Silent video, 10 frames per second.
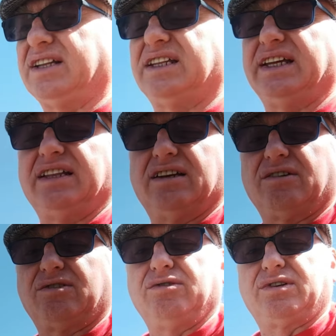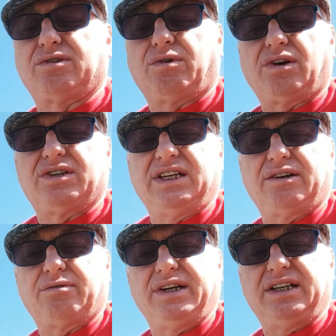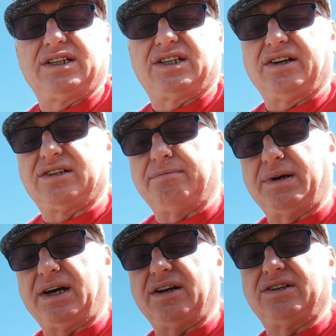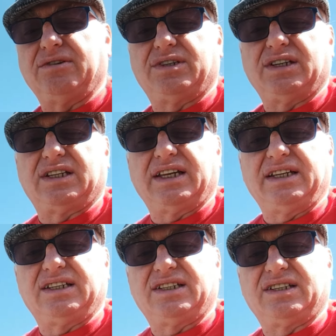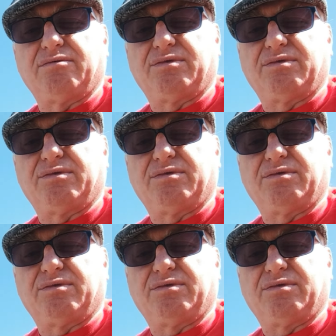to think that good quality ingredients like tomatoes and things